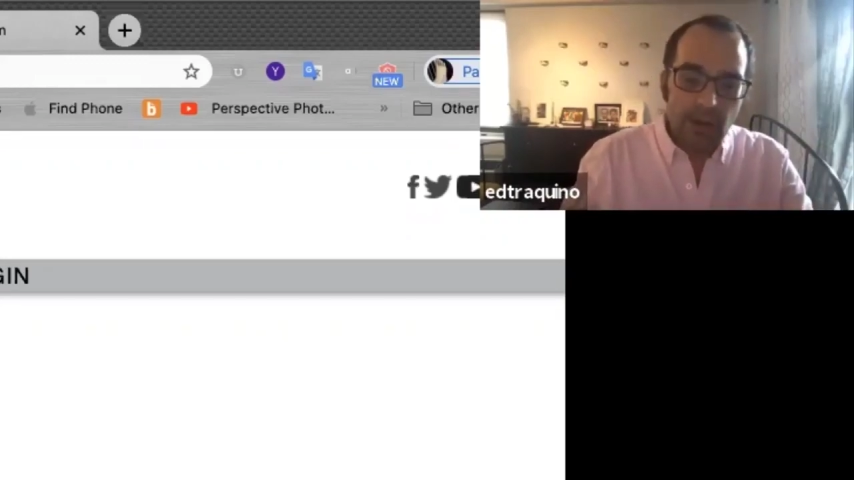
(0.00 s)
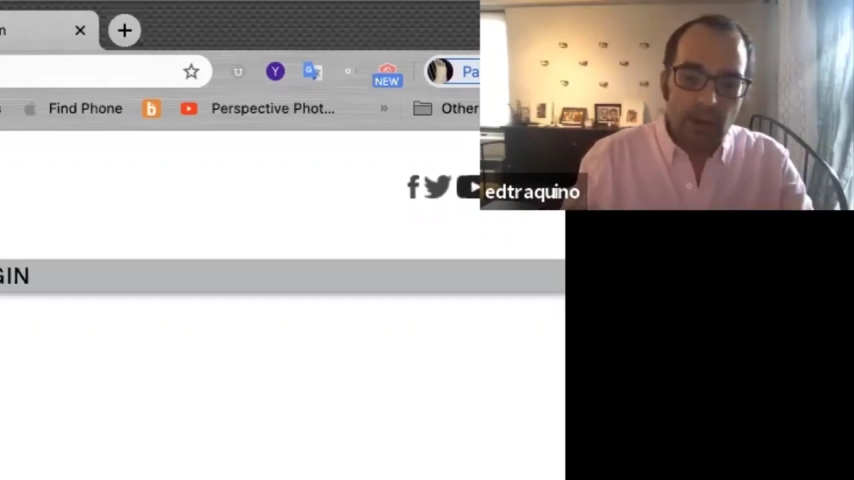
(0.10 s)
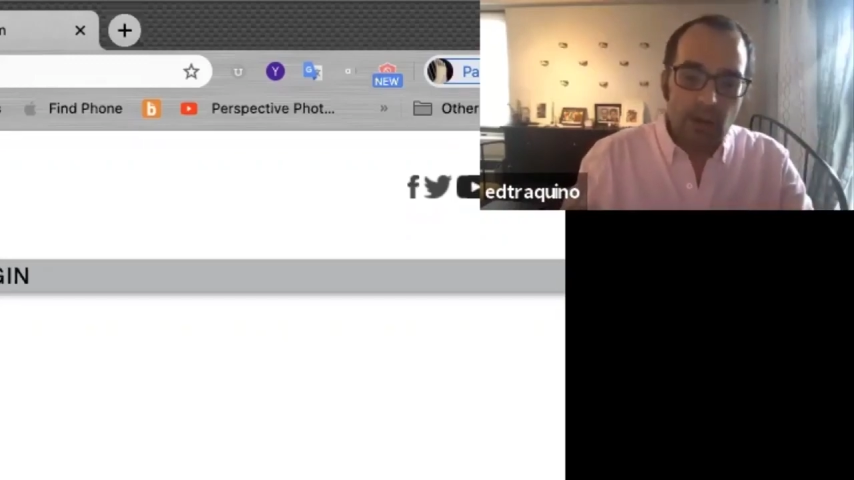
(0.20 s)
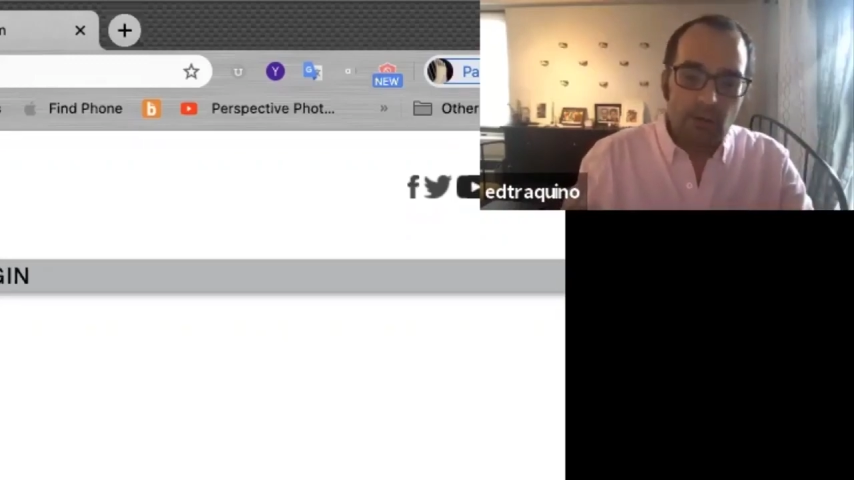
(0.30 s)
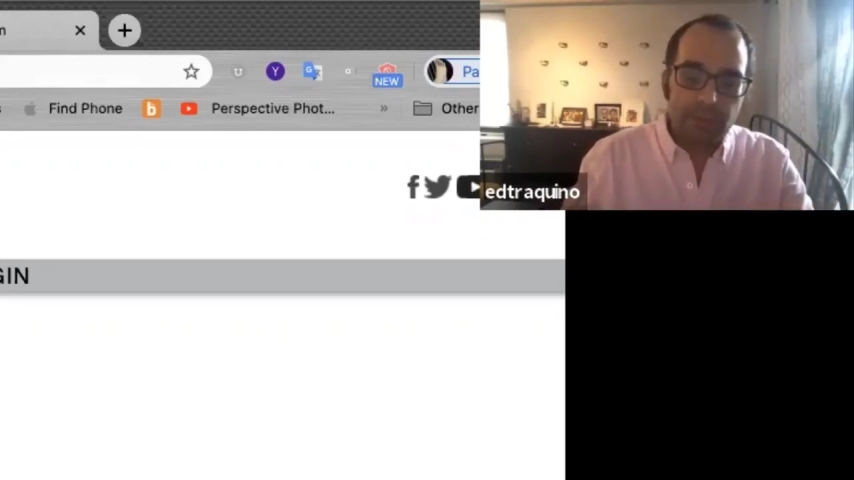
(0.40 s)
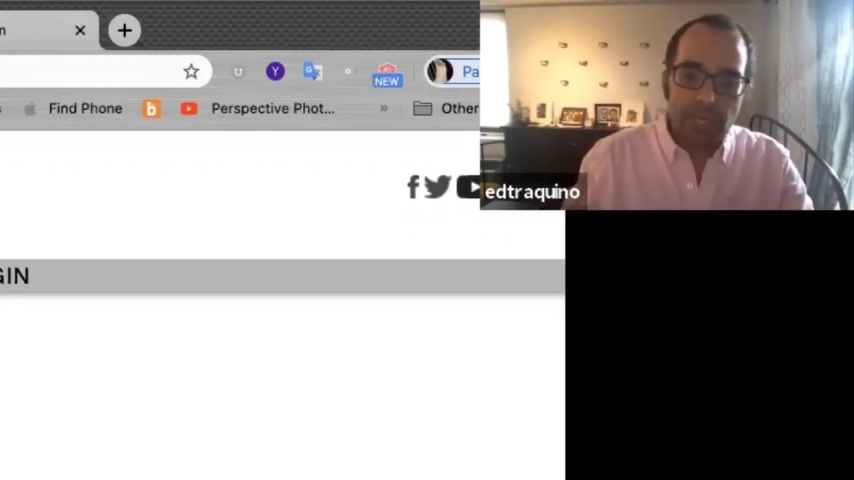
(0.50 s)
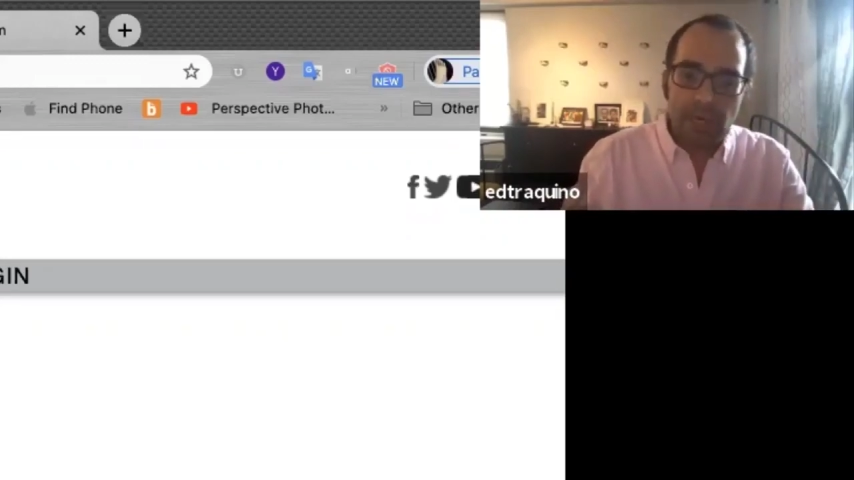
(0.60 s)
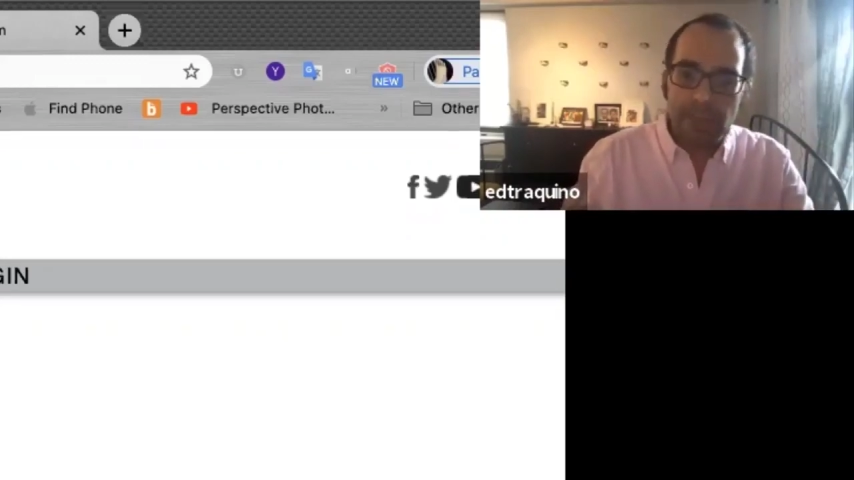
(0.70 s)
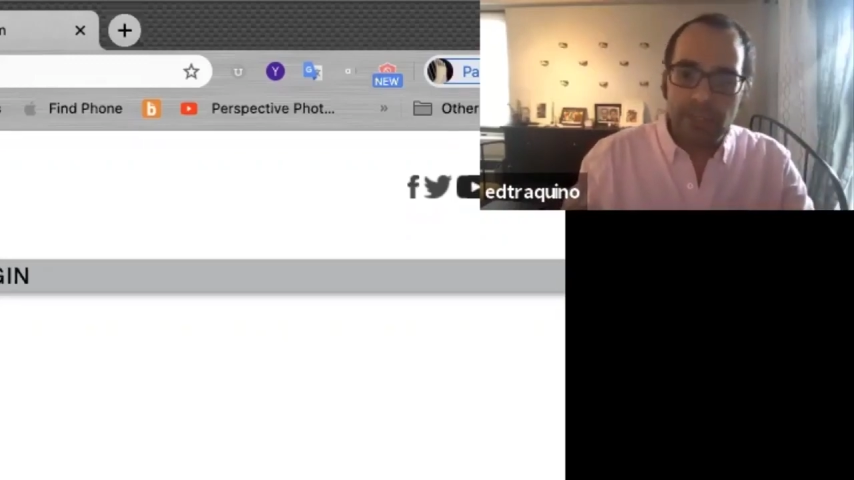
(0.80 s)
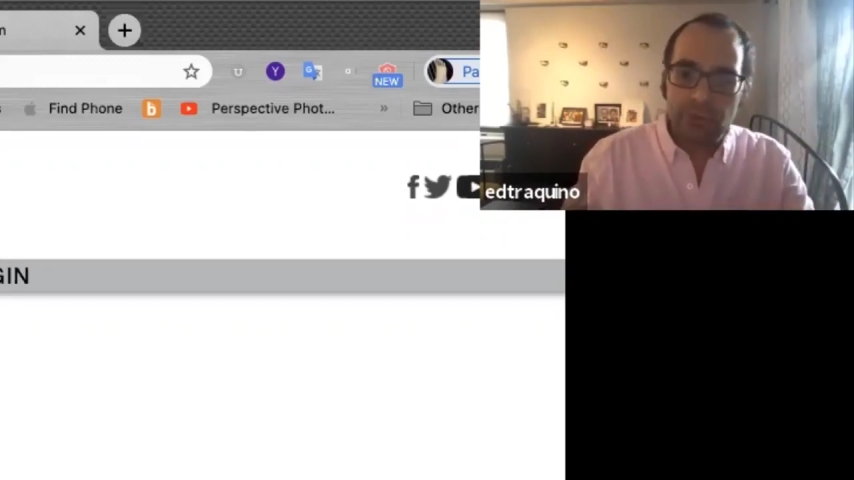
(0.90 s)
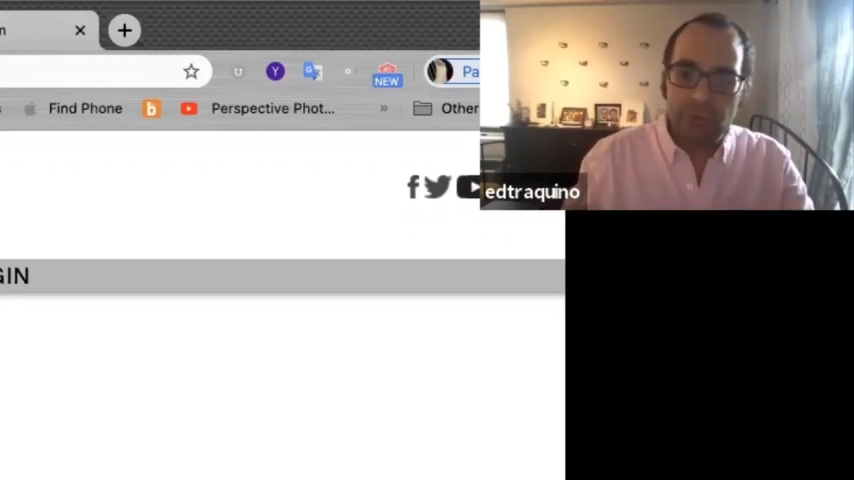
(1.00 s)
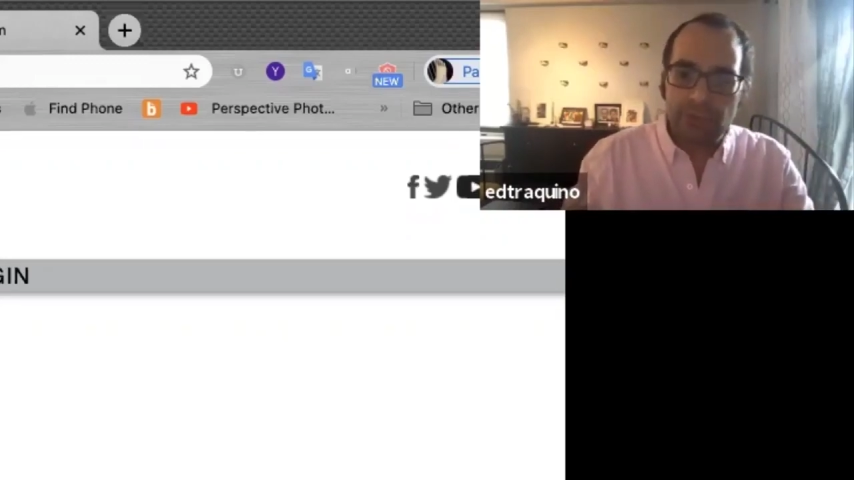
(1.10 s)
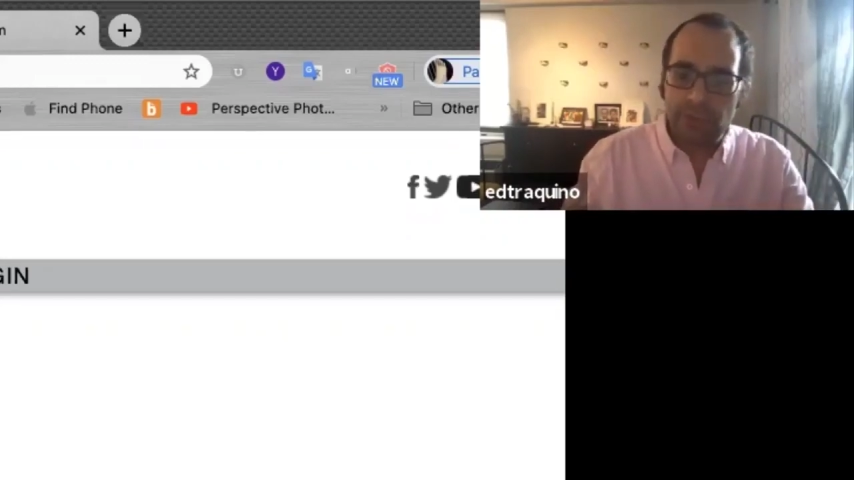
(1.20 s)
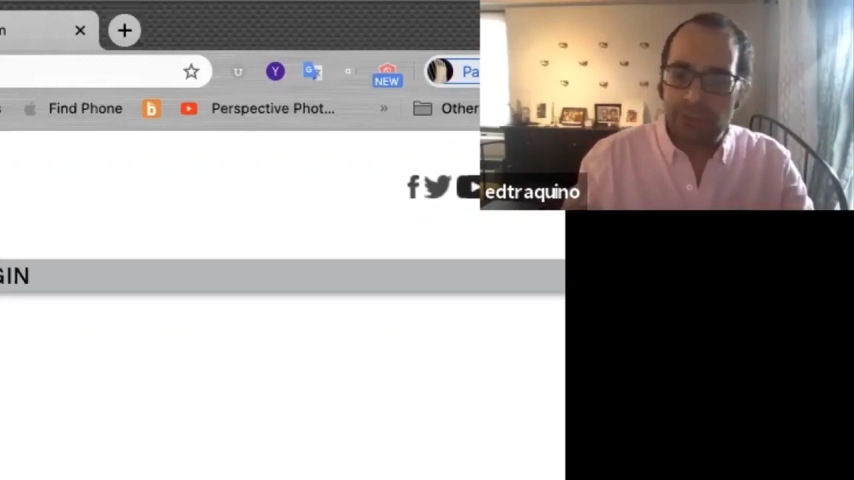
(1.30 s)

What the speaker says: of becoming crippled